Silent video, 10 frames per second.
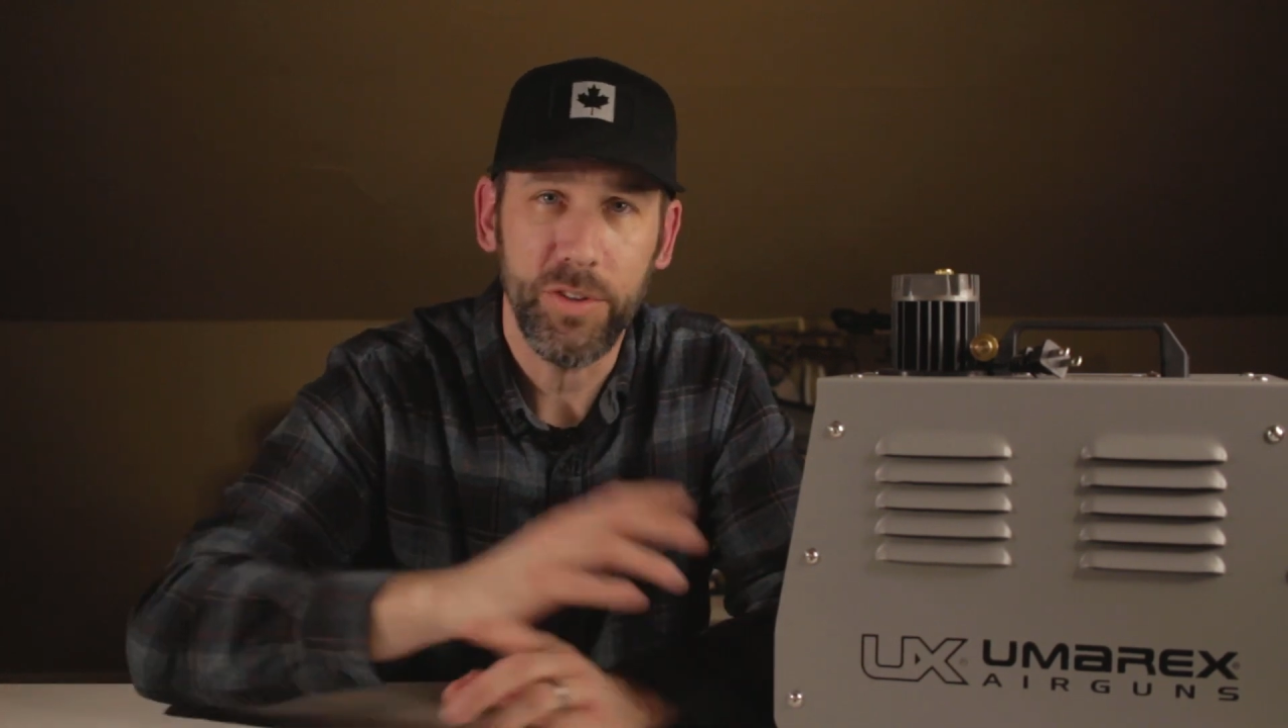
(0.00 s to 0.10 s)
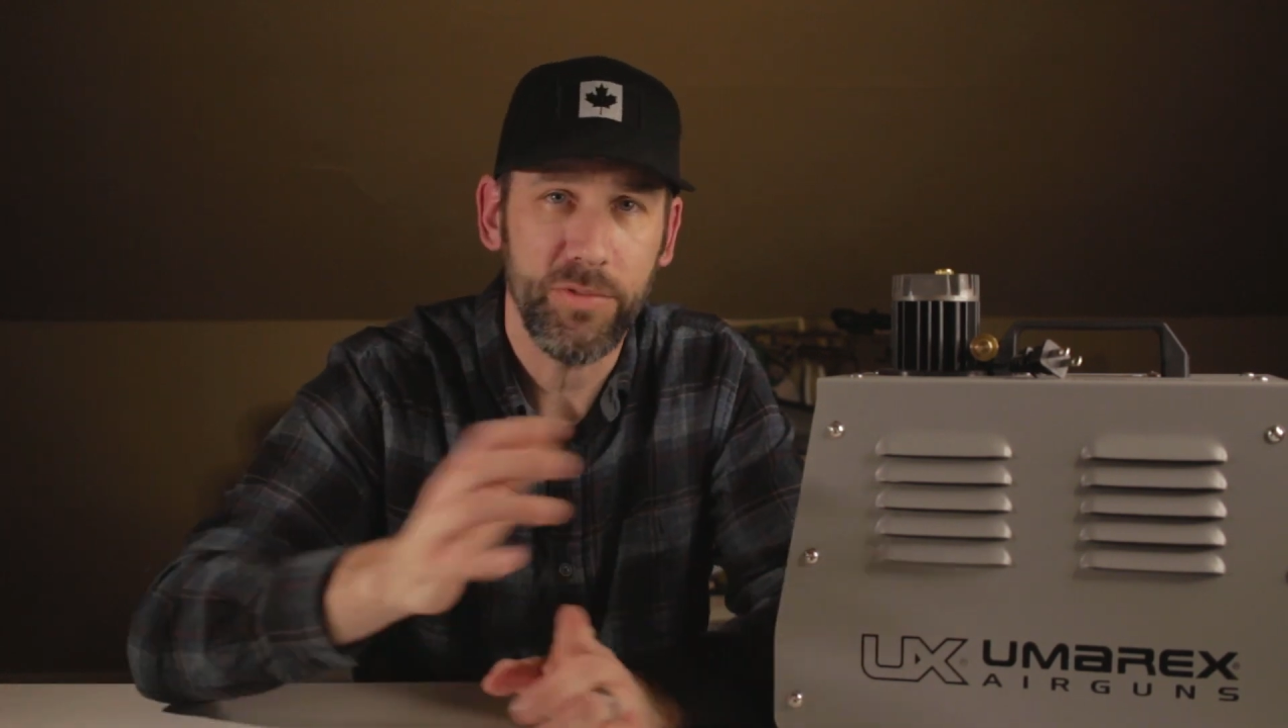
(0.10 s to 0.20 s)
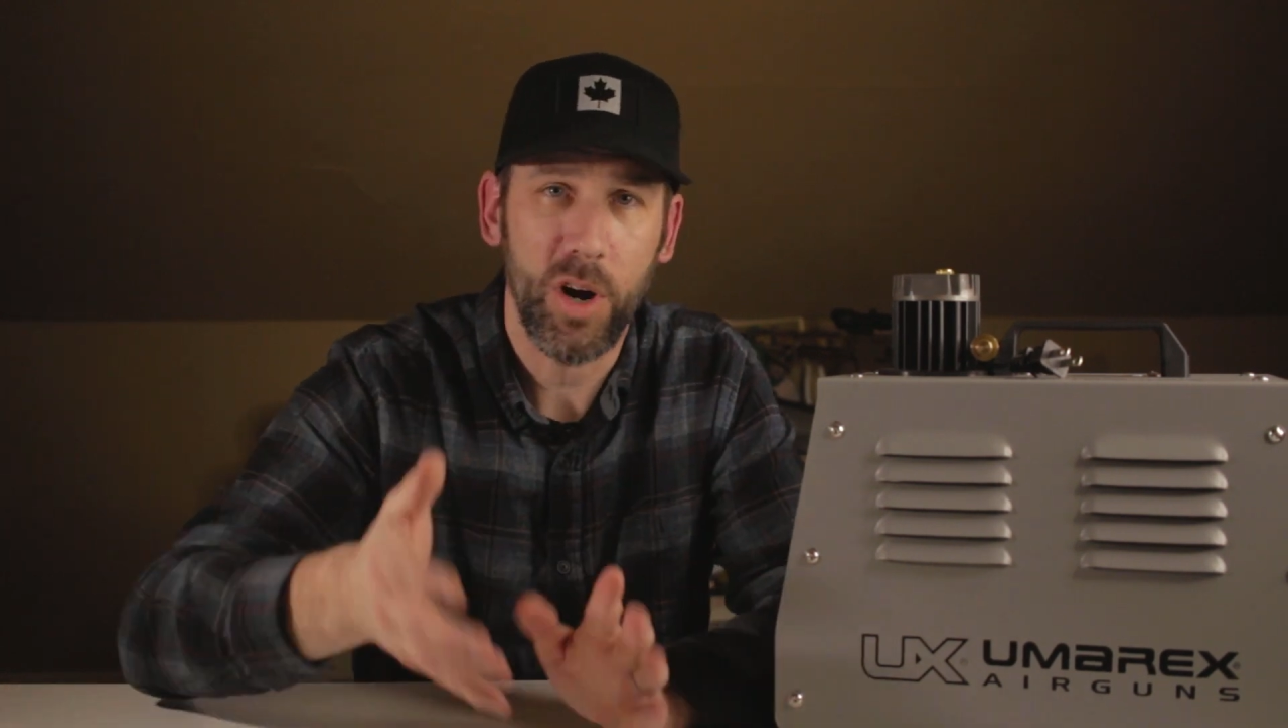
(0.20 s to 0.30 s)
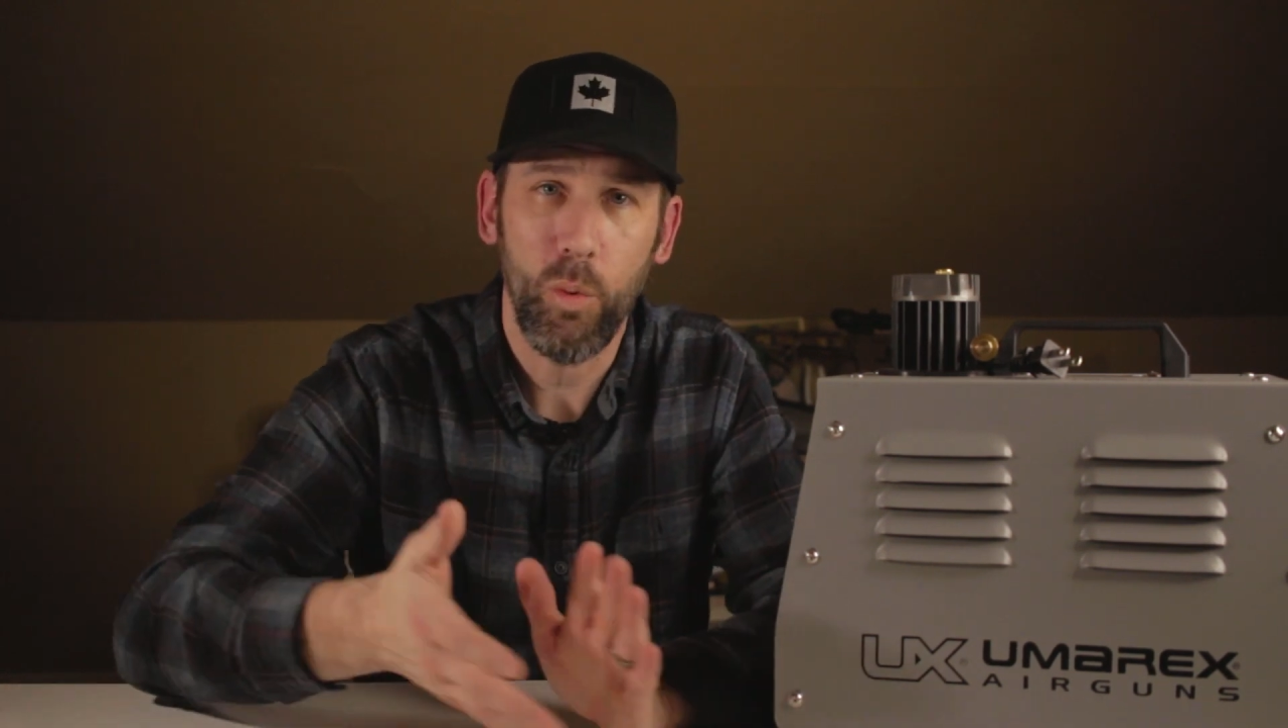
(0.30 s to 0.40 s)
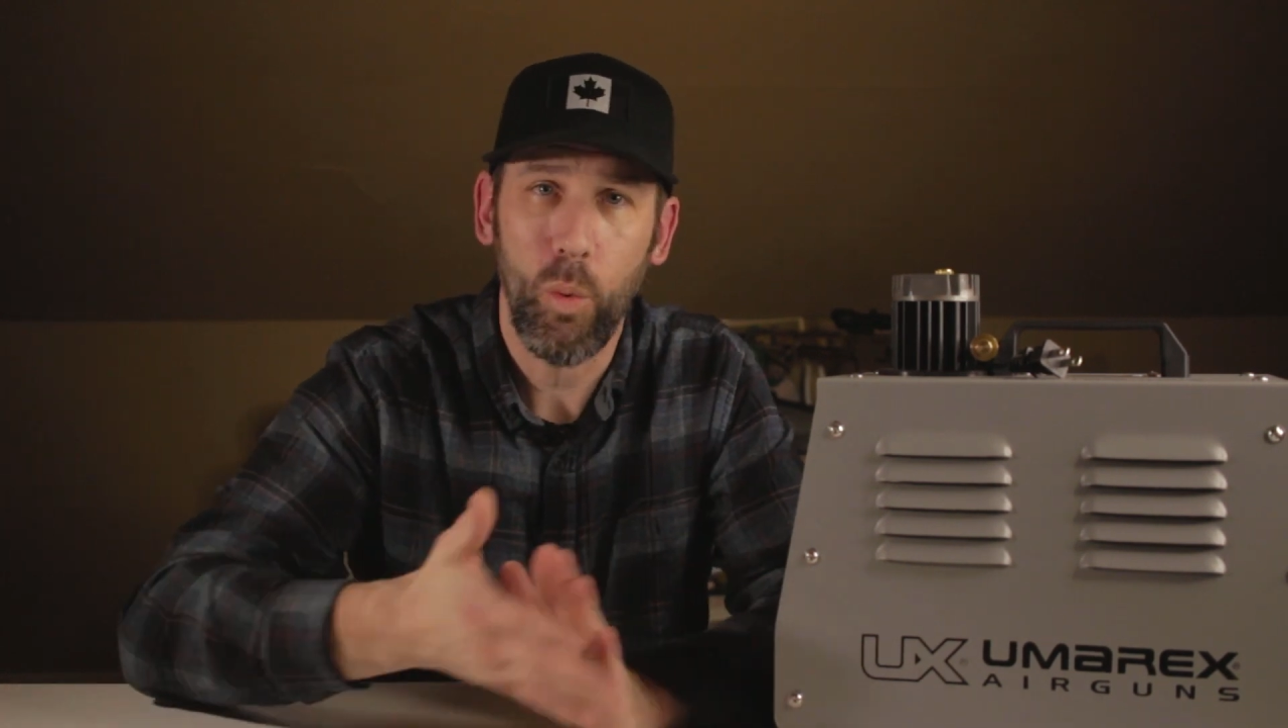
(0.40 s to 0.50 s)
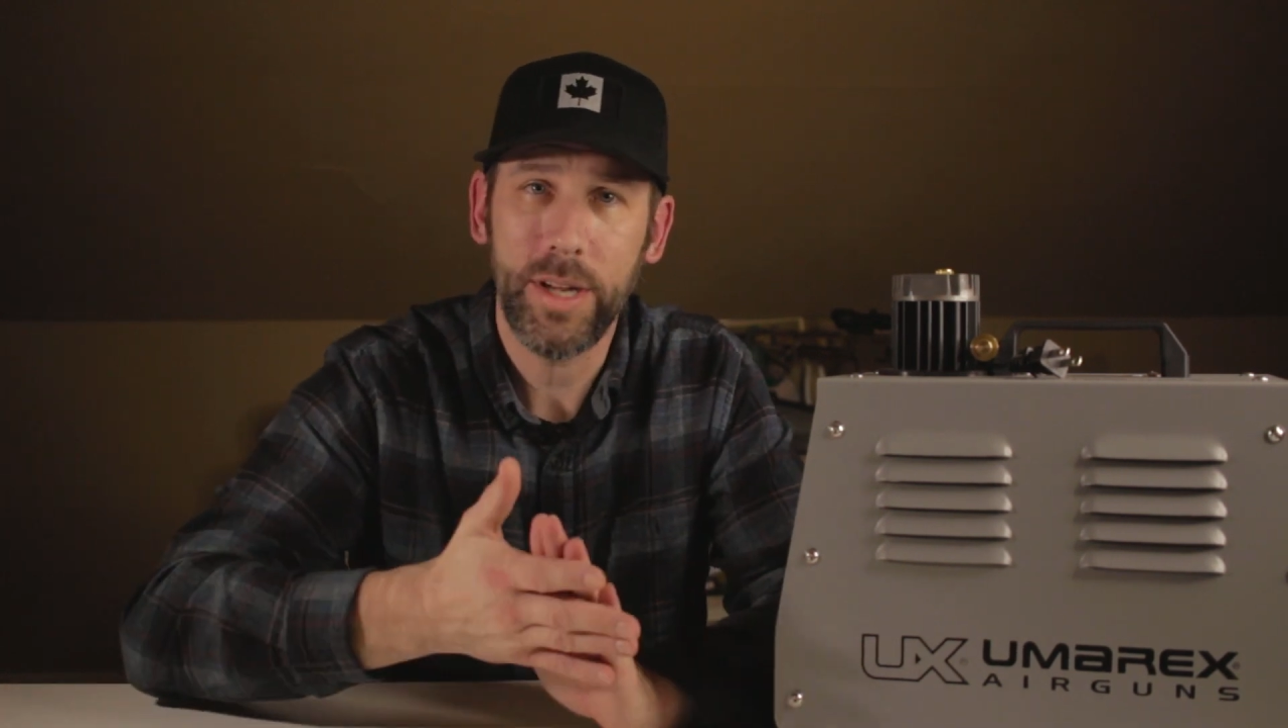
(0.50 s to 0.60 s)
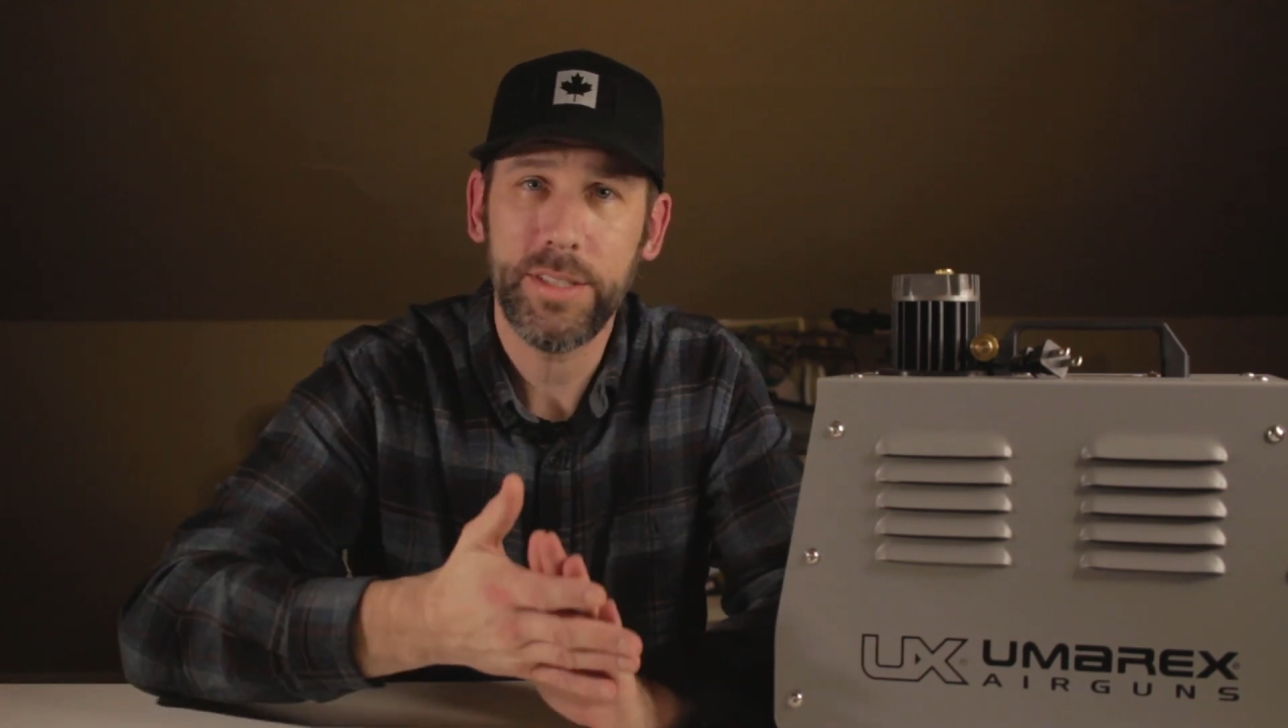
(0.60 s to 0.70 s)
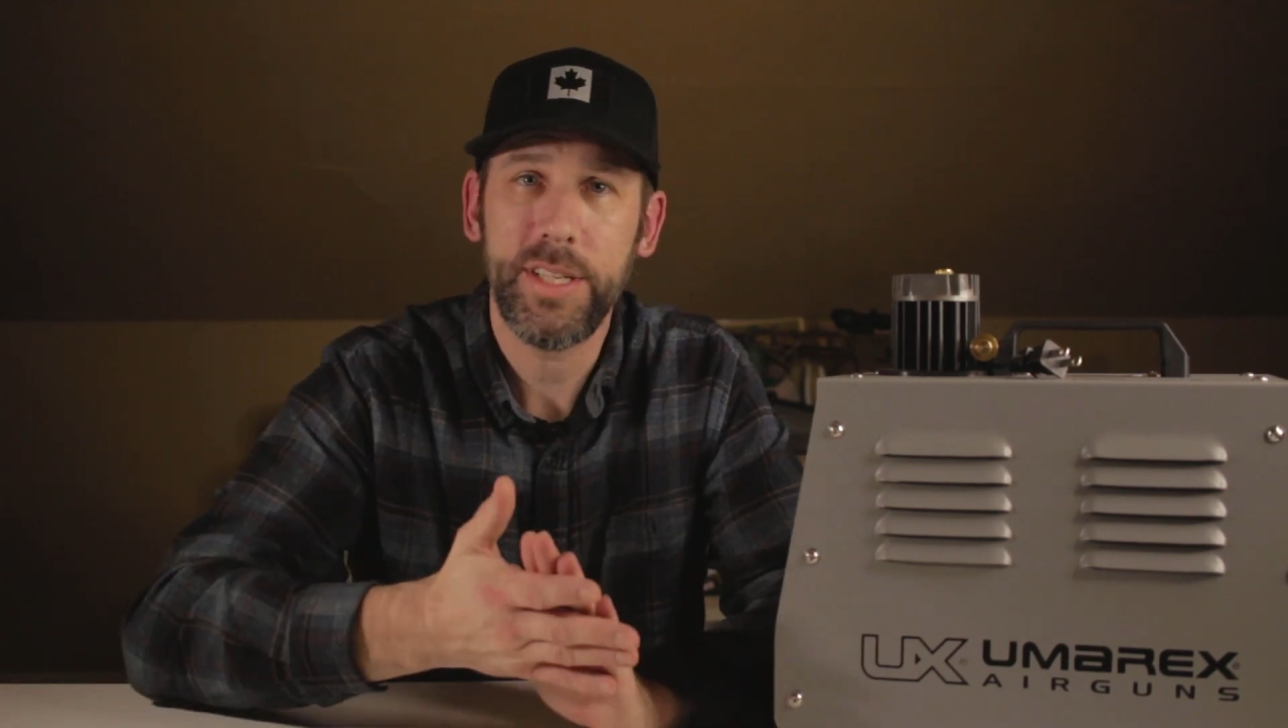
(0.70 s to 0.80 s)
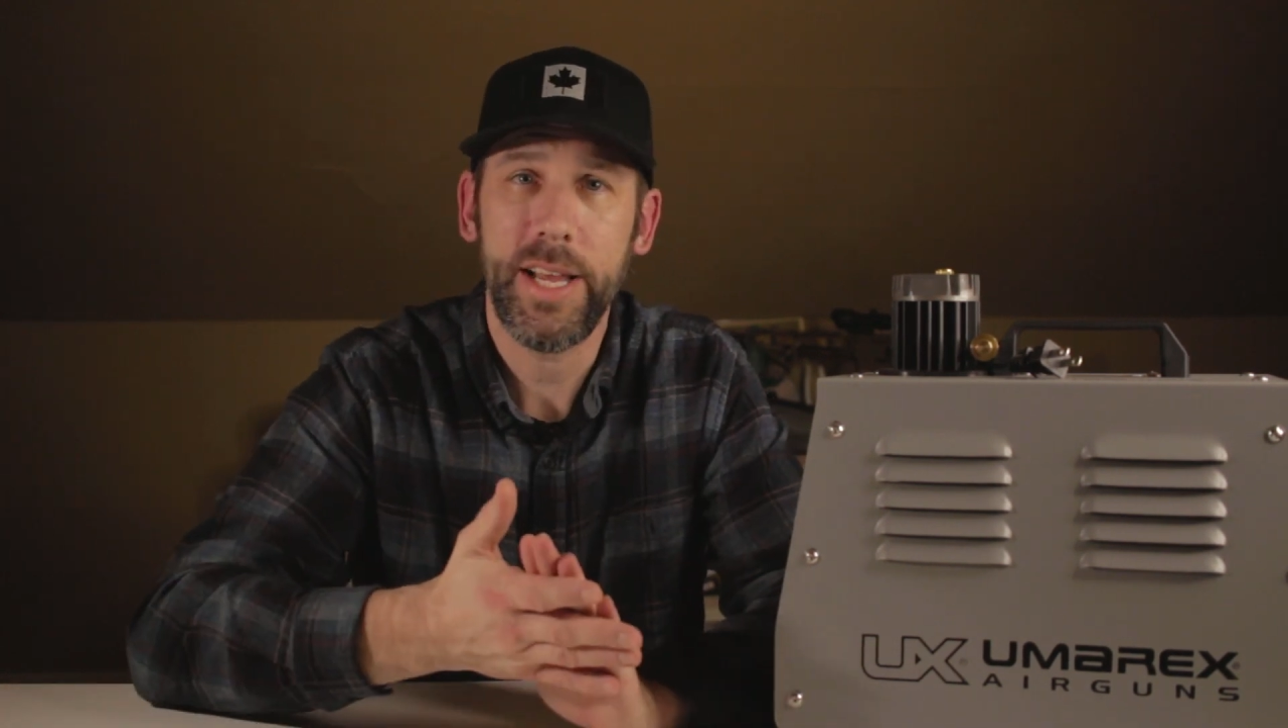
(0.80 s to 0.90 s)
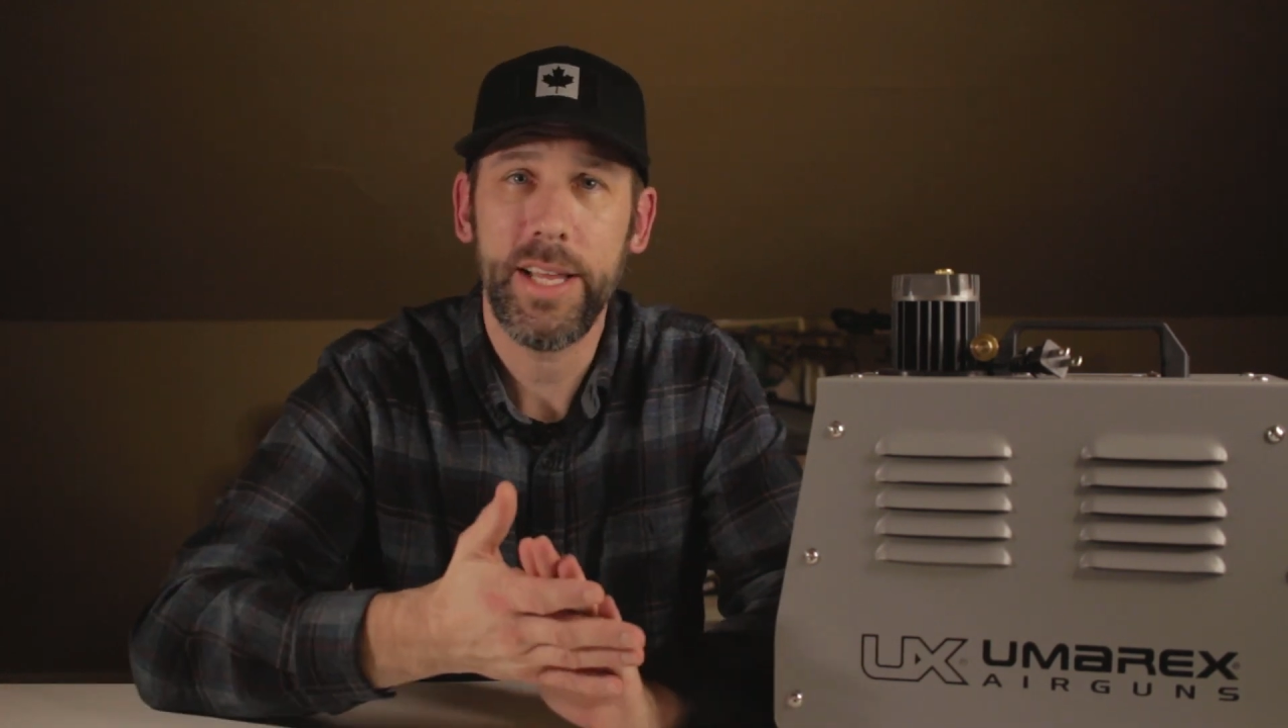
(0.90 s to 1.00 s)
You've got
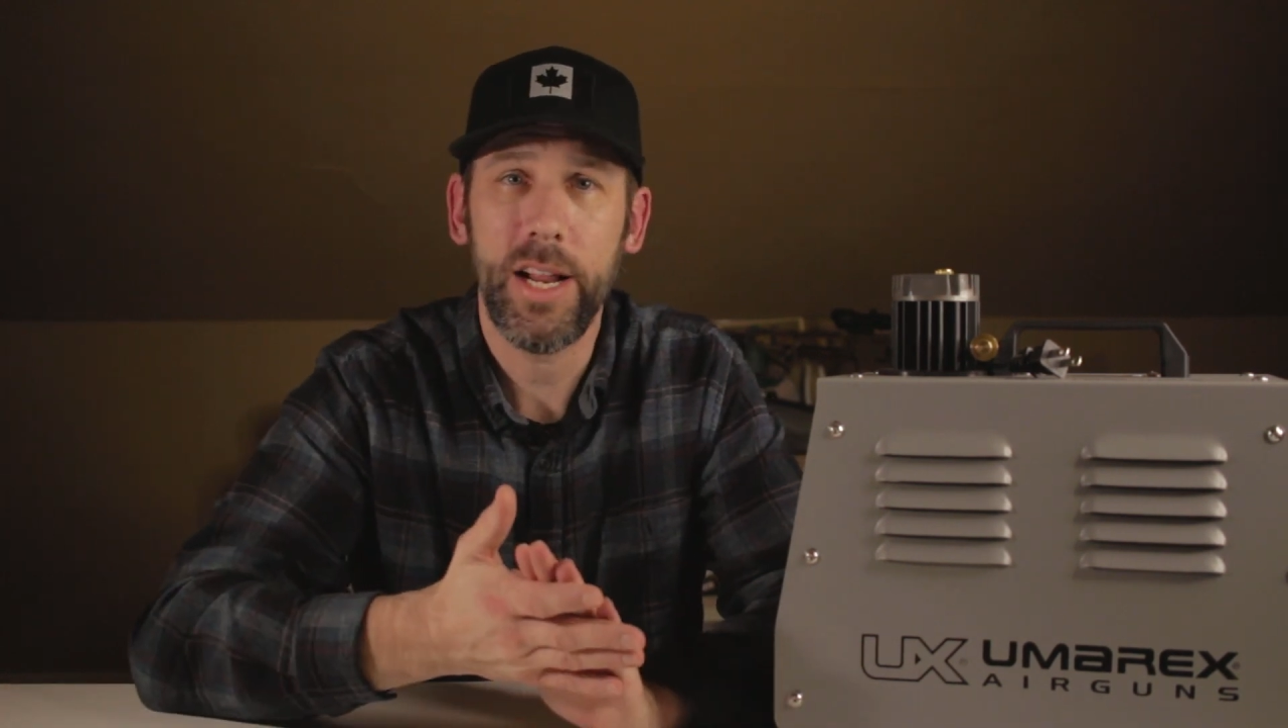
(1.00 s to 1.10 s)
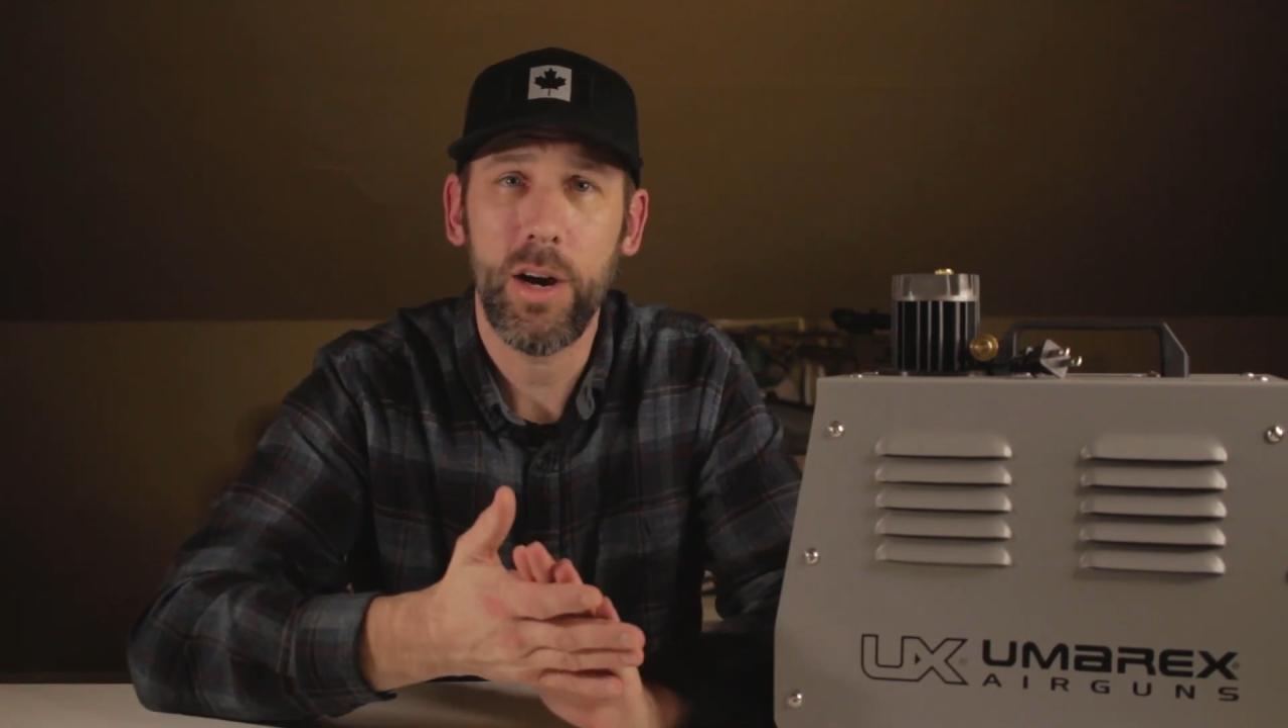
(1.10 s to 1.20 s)
110